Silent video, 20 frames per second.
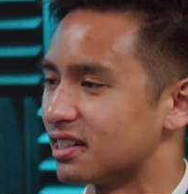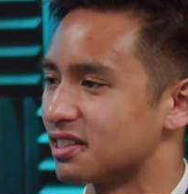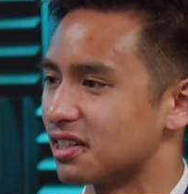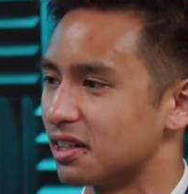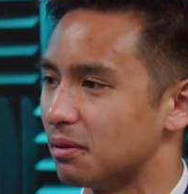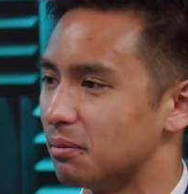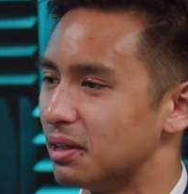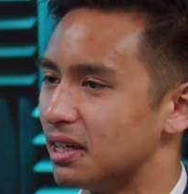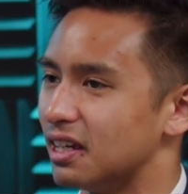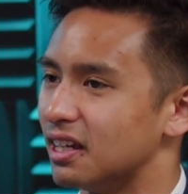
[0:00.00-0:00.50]
it's
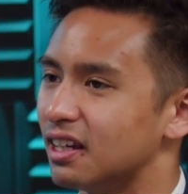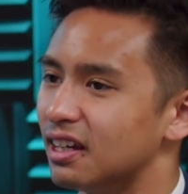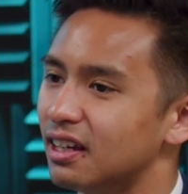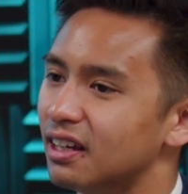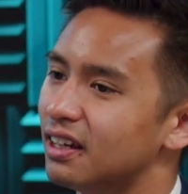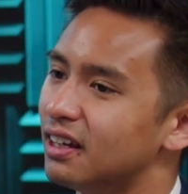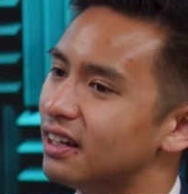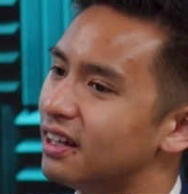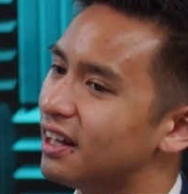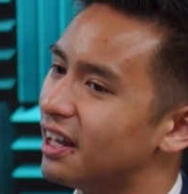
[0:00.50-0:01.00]
going to be
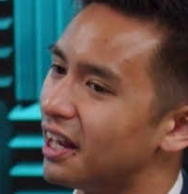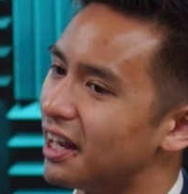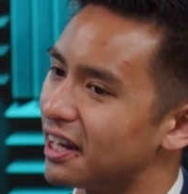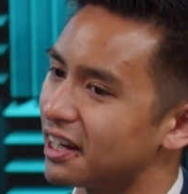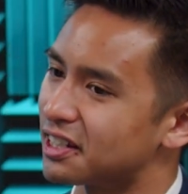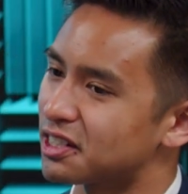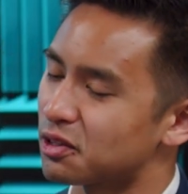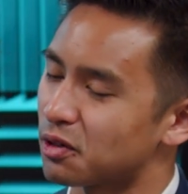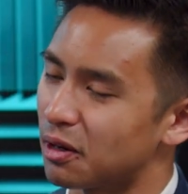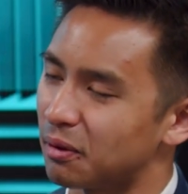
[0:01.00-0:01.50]

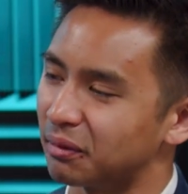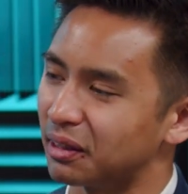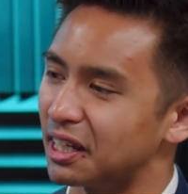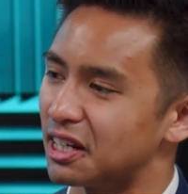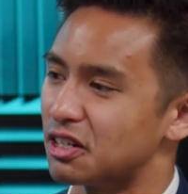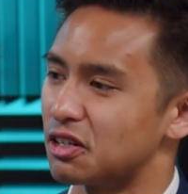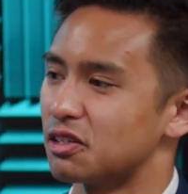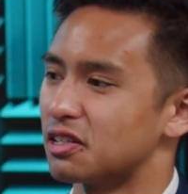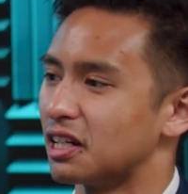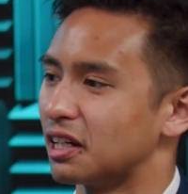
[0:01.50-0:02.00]
extremely
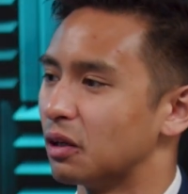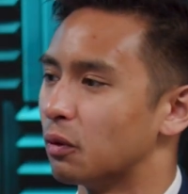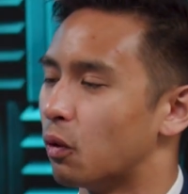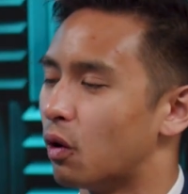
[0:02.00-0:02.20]
interesting to